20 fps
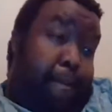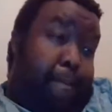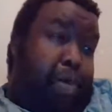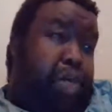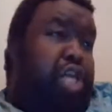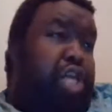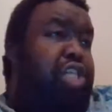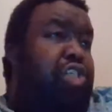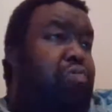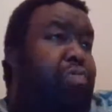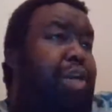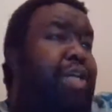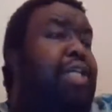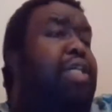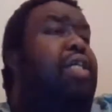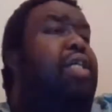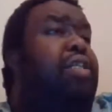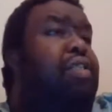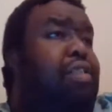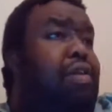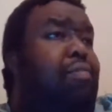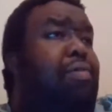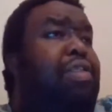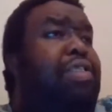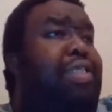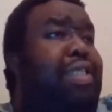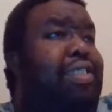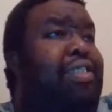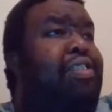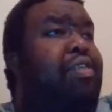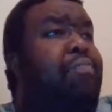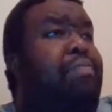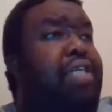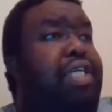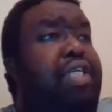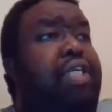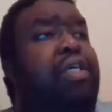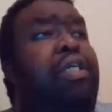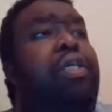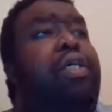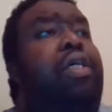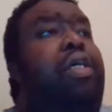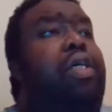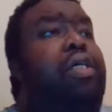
Put it this way: someone said to me,